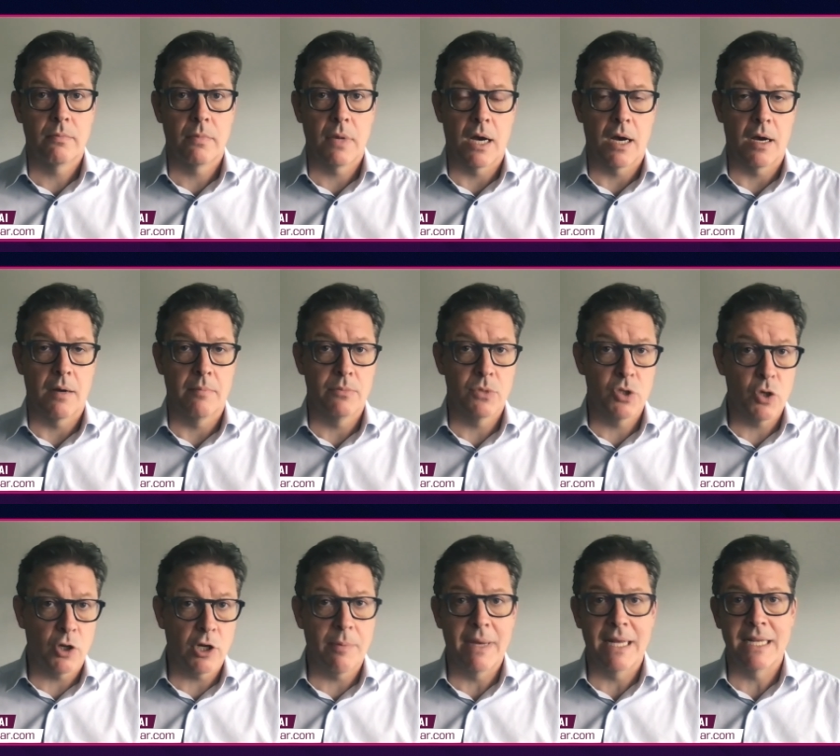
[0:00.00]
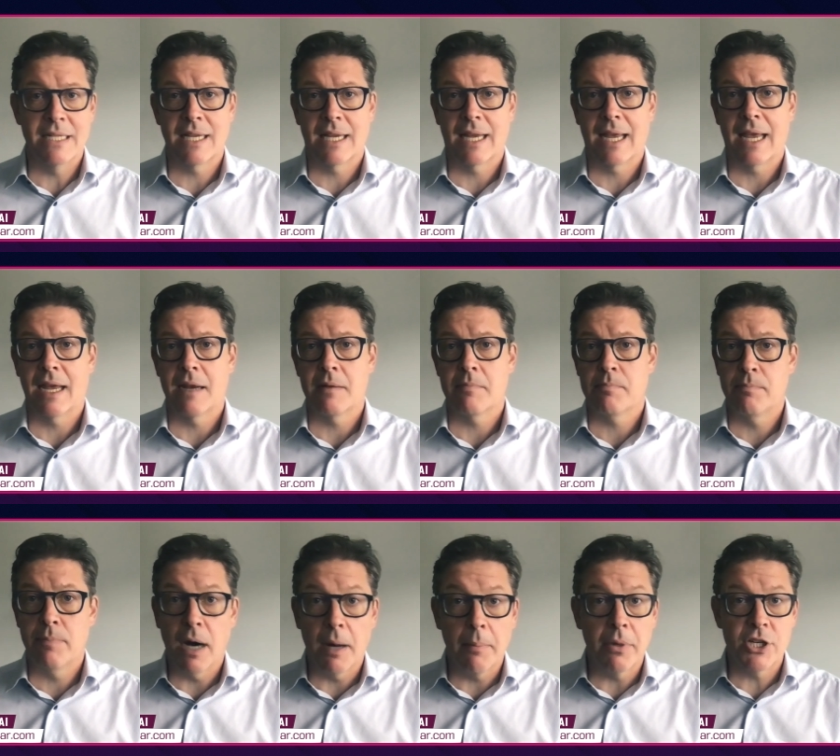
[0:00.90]
um, documenting it,
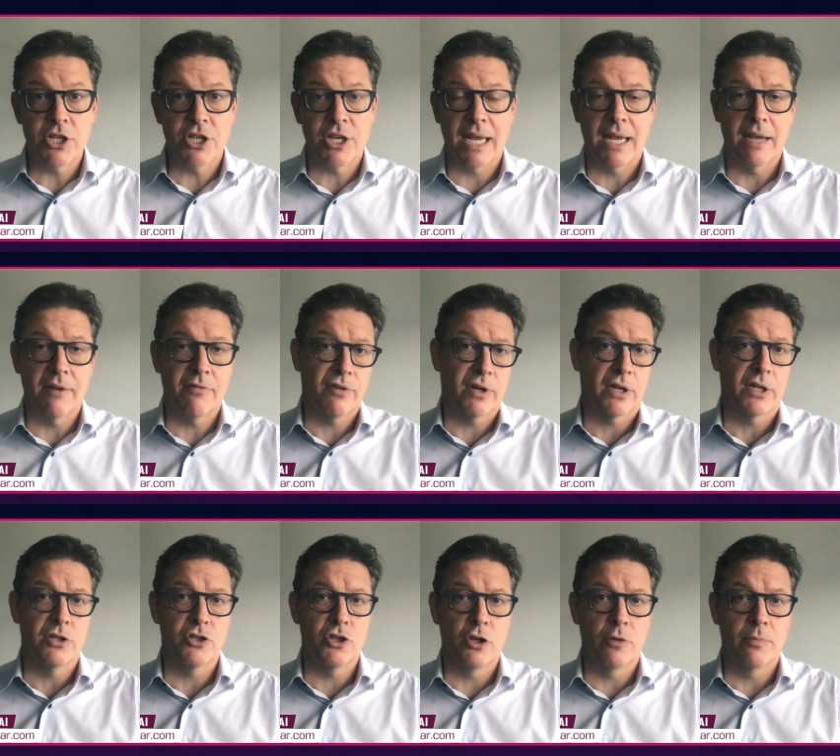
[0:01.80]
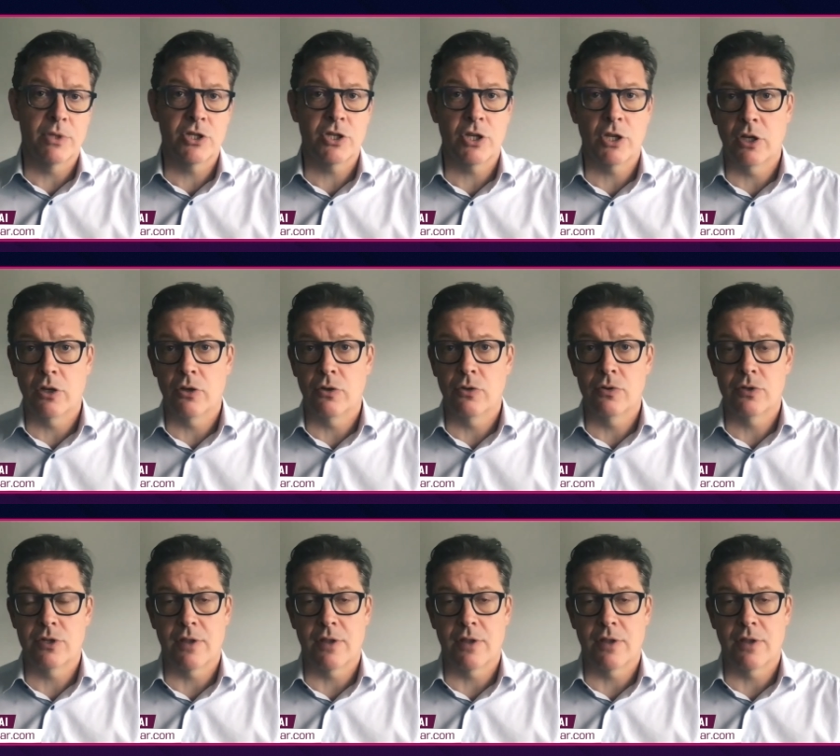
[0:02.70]
publishing it for consumers to use,